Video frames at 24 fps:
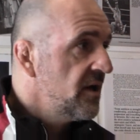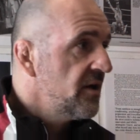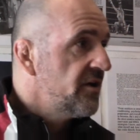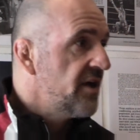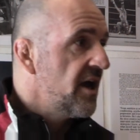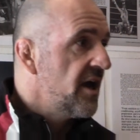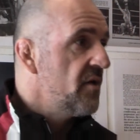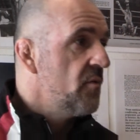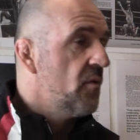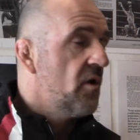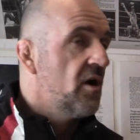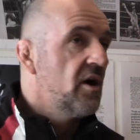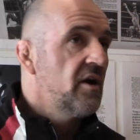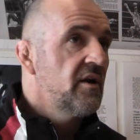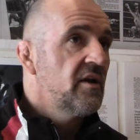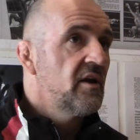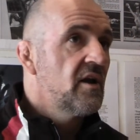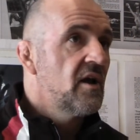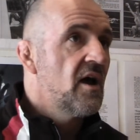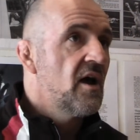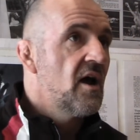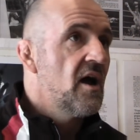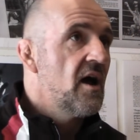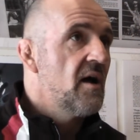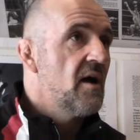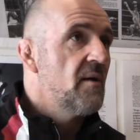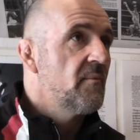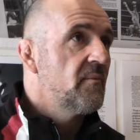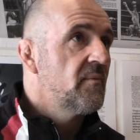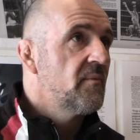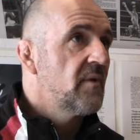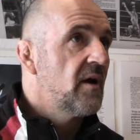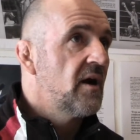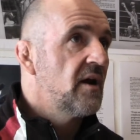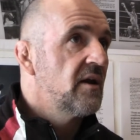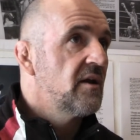Day one,
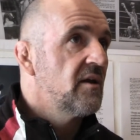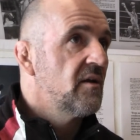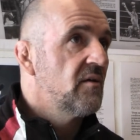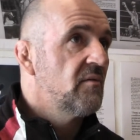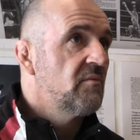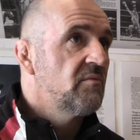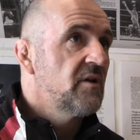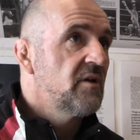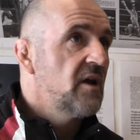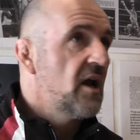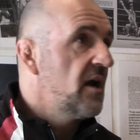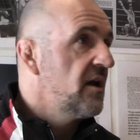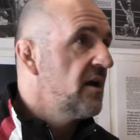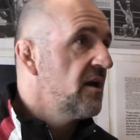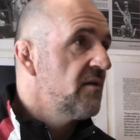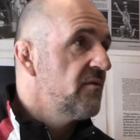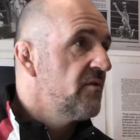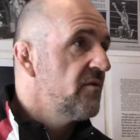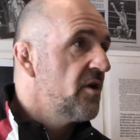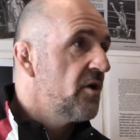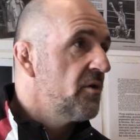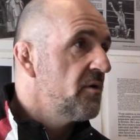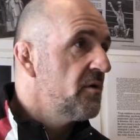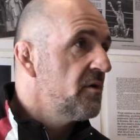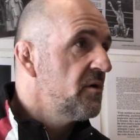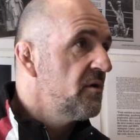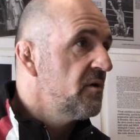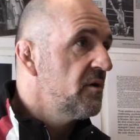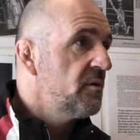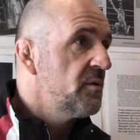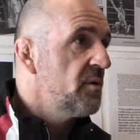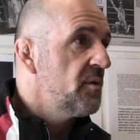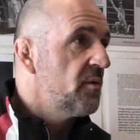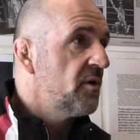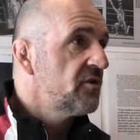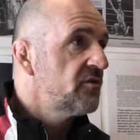um, and you know, I didn't even know
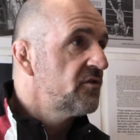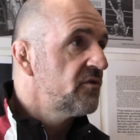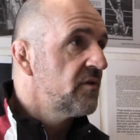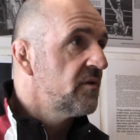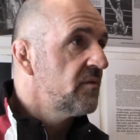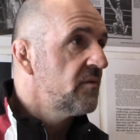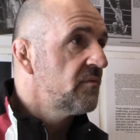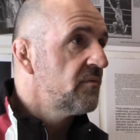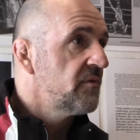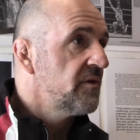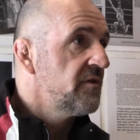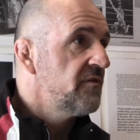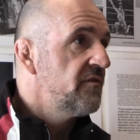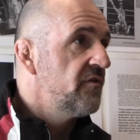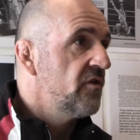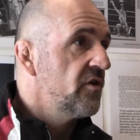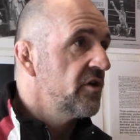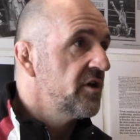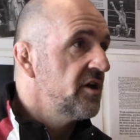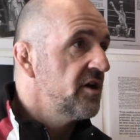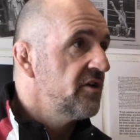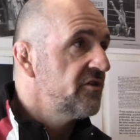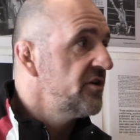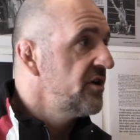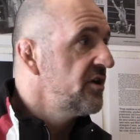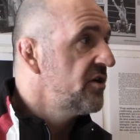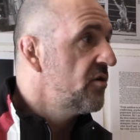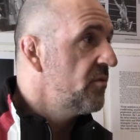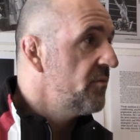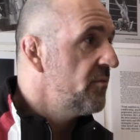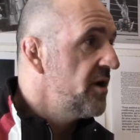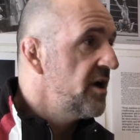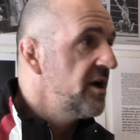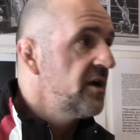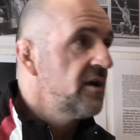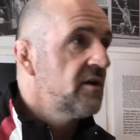who he was for three, four years. He'd
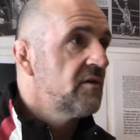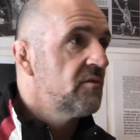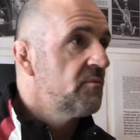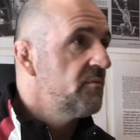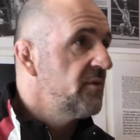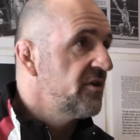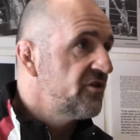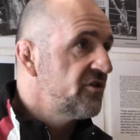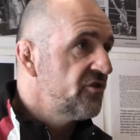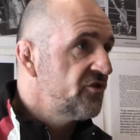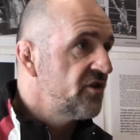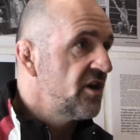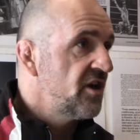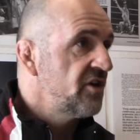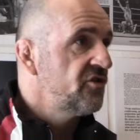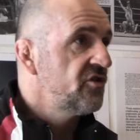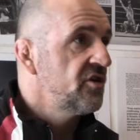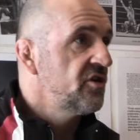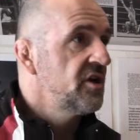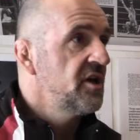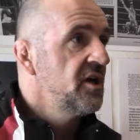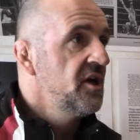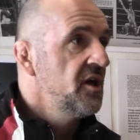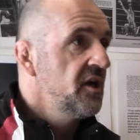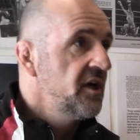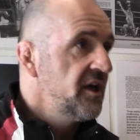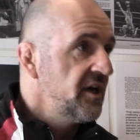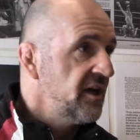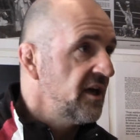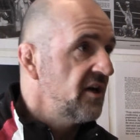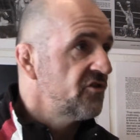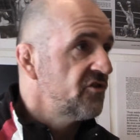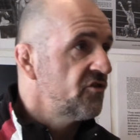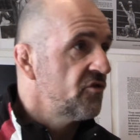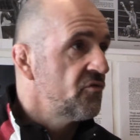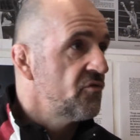come in, don't miss a session, he
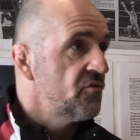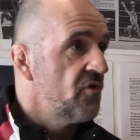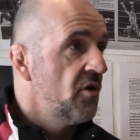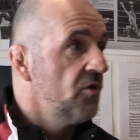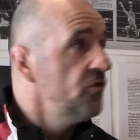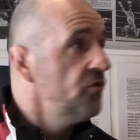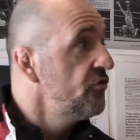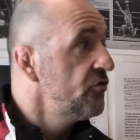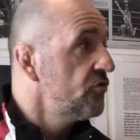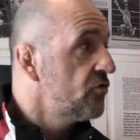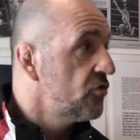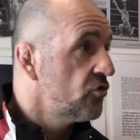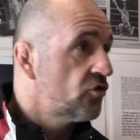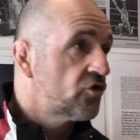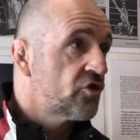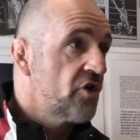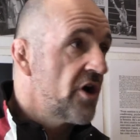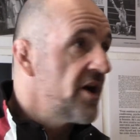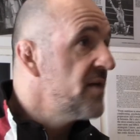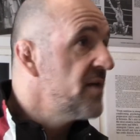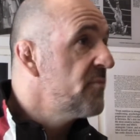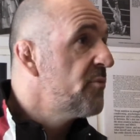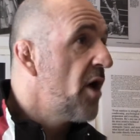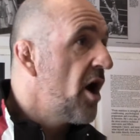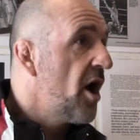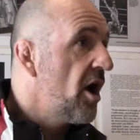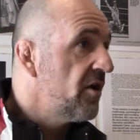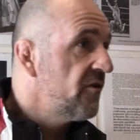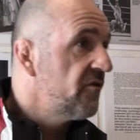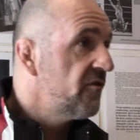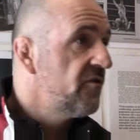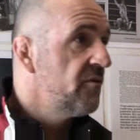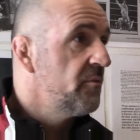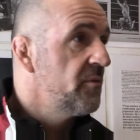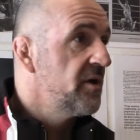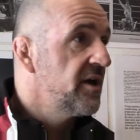gets on the rolls. He's a good training
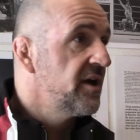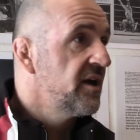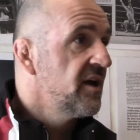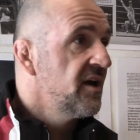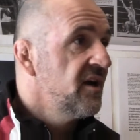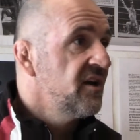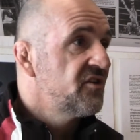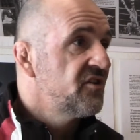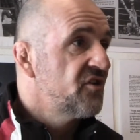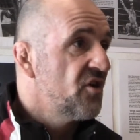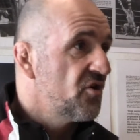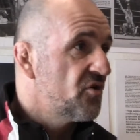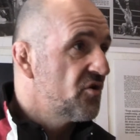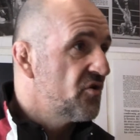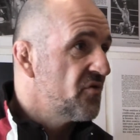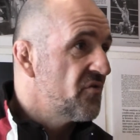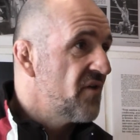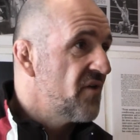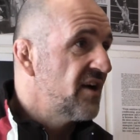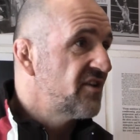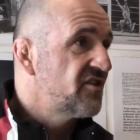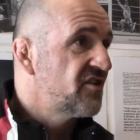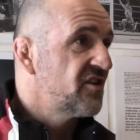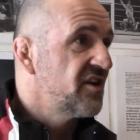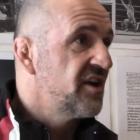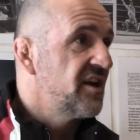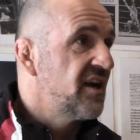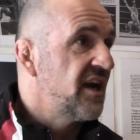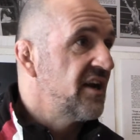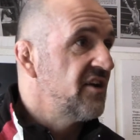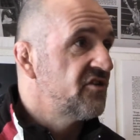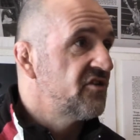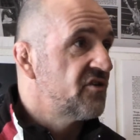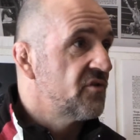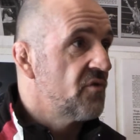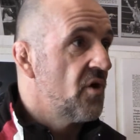partner for me. He's got a good wrestling,
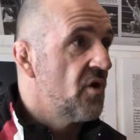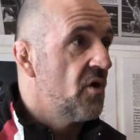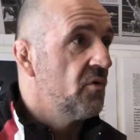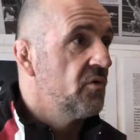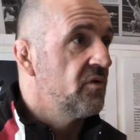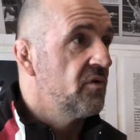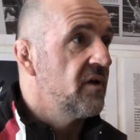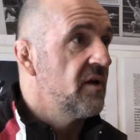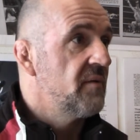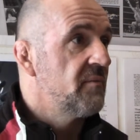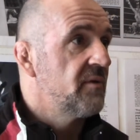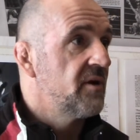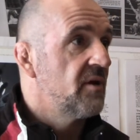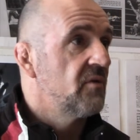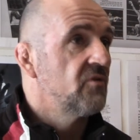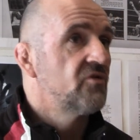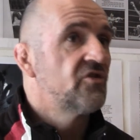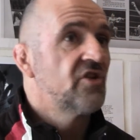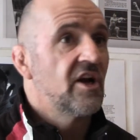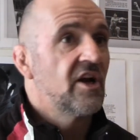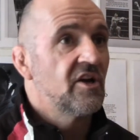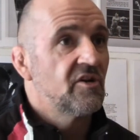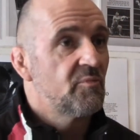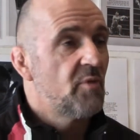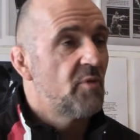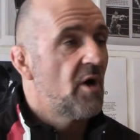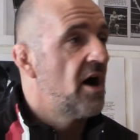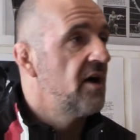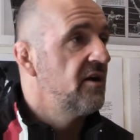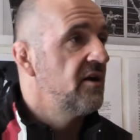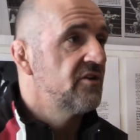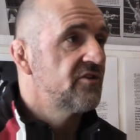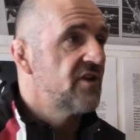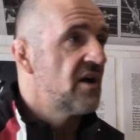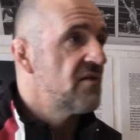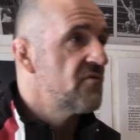I used to roll with him, you know, change
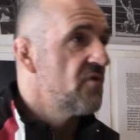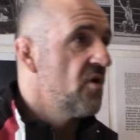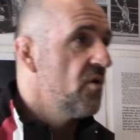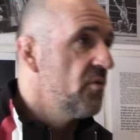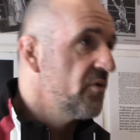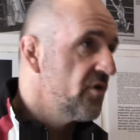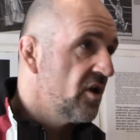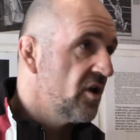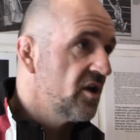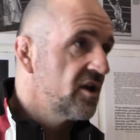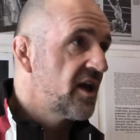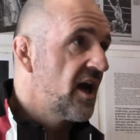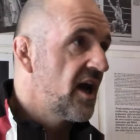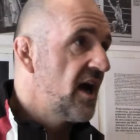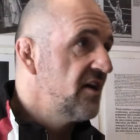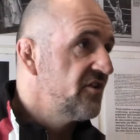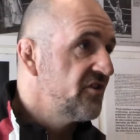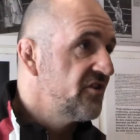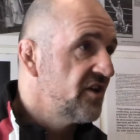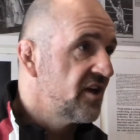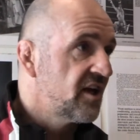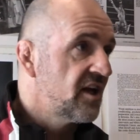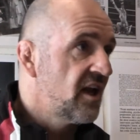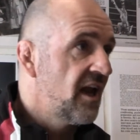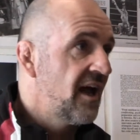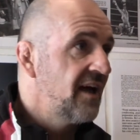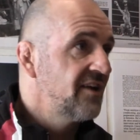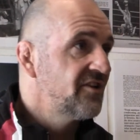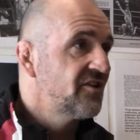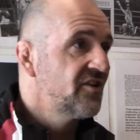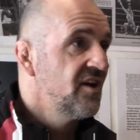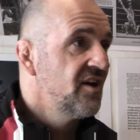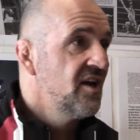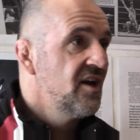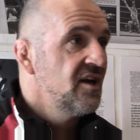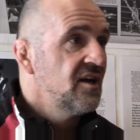partners, I roll with all the guys in the
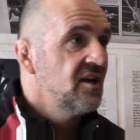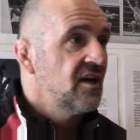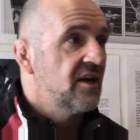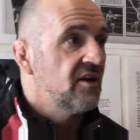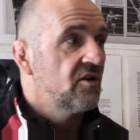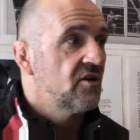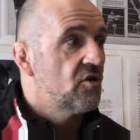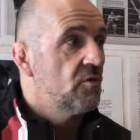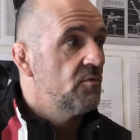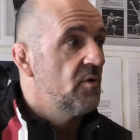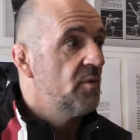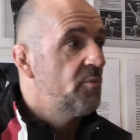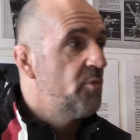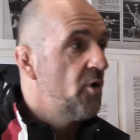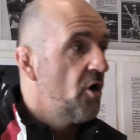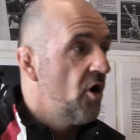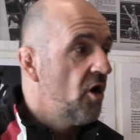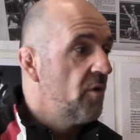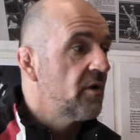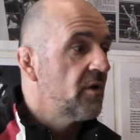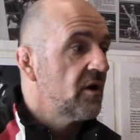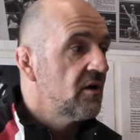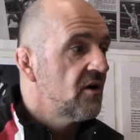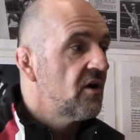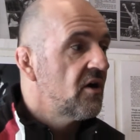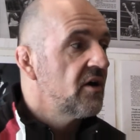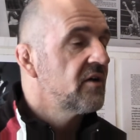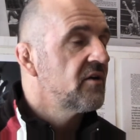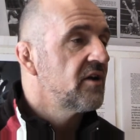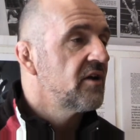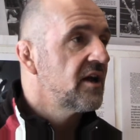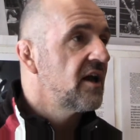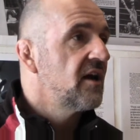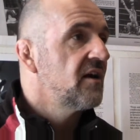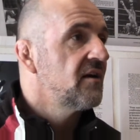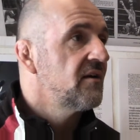class. And it'd come to Paul, I'd be like, oh, you're
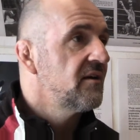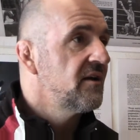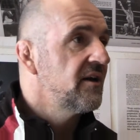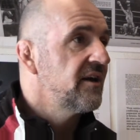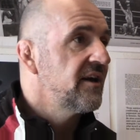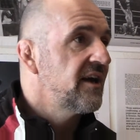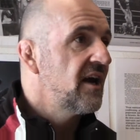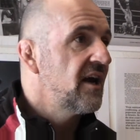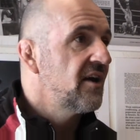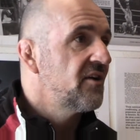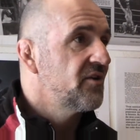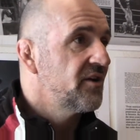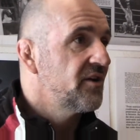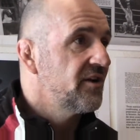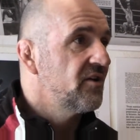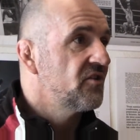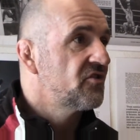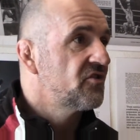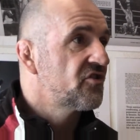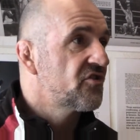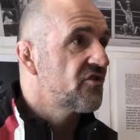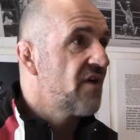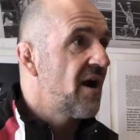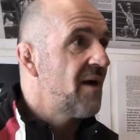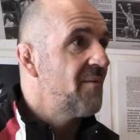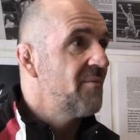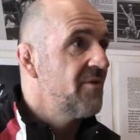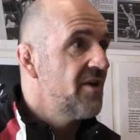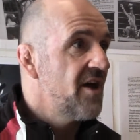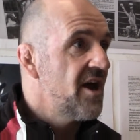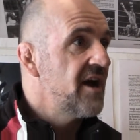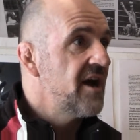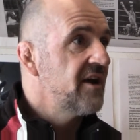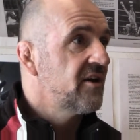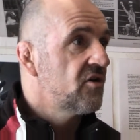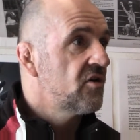gonna get, you know, get a good little scrap
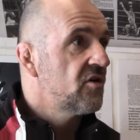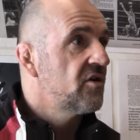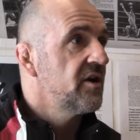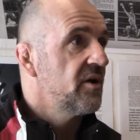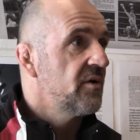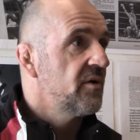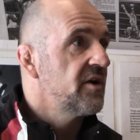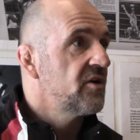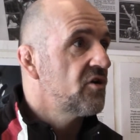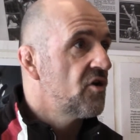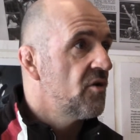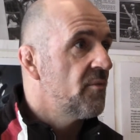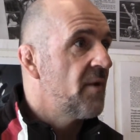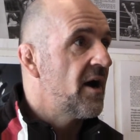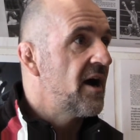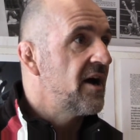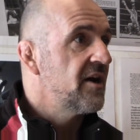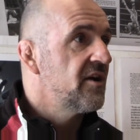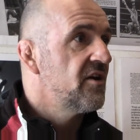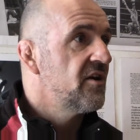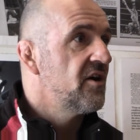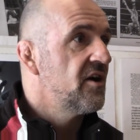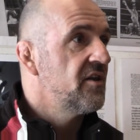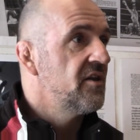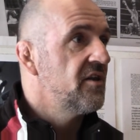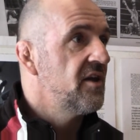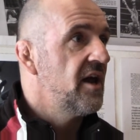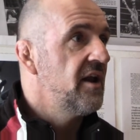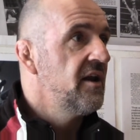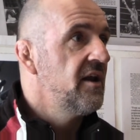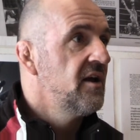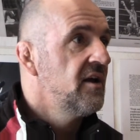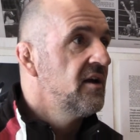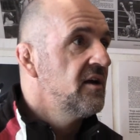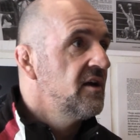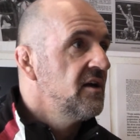there, you know, he'd come at you, and
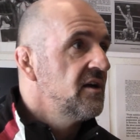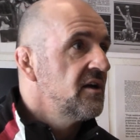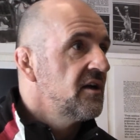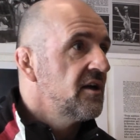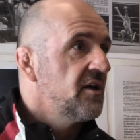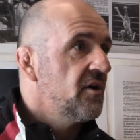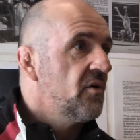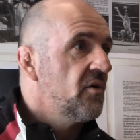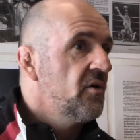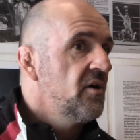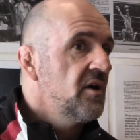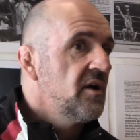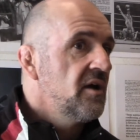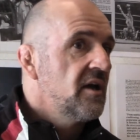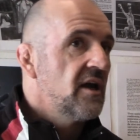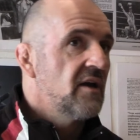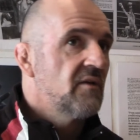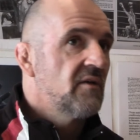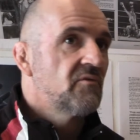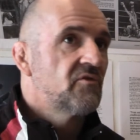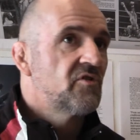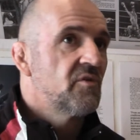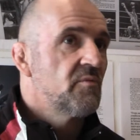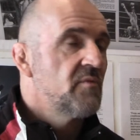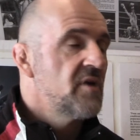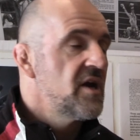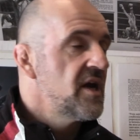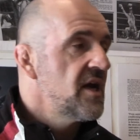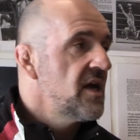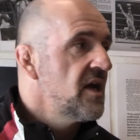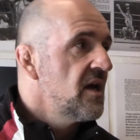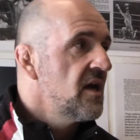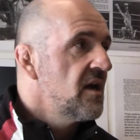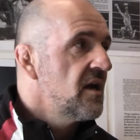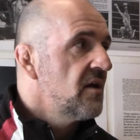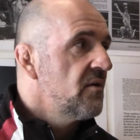then, you know, it, to
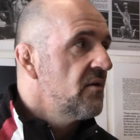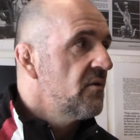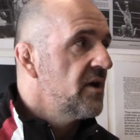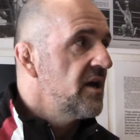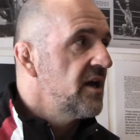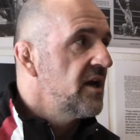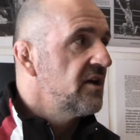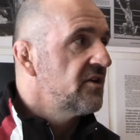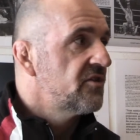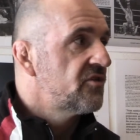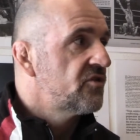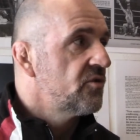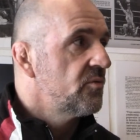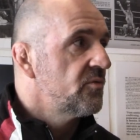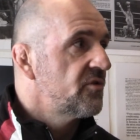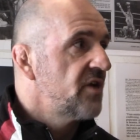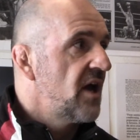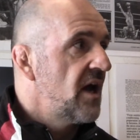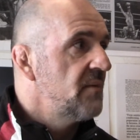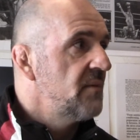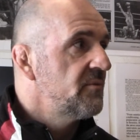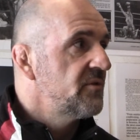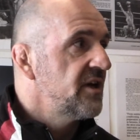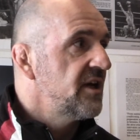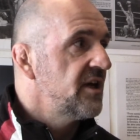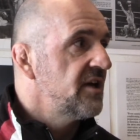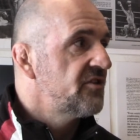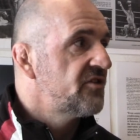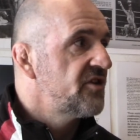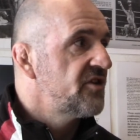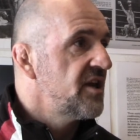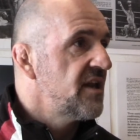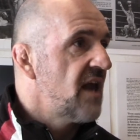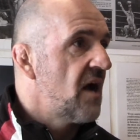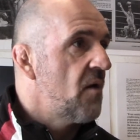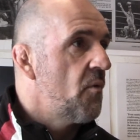me, it's sometimes, it's
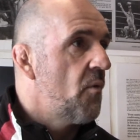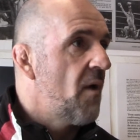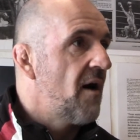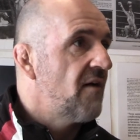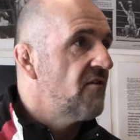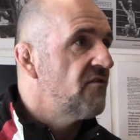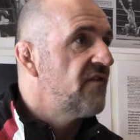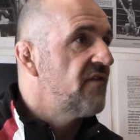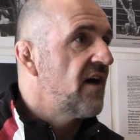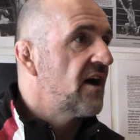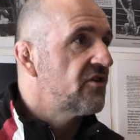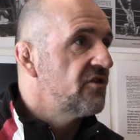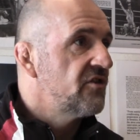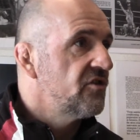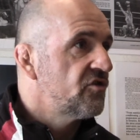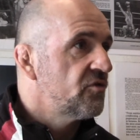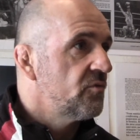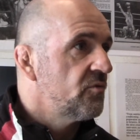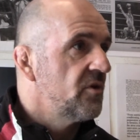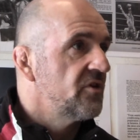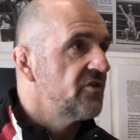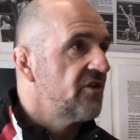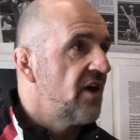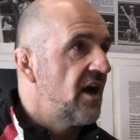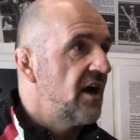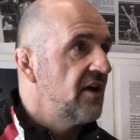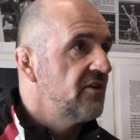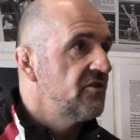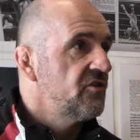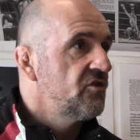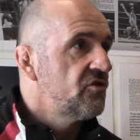seeing that wow factor in someone's eyes.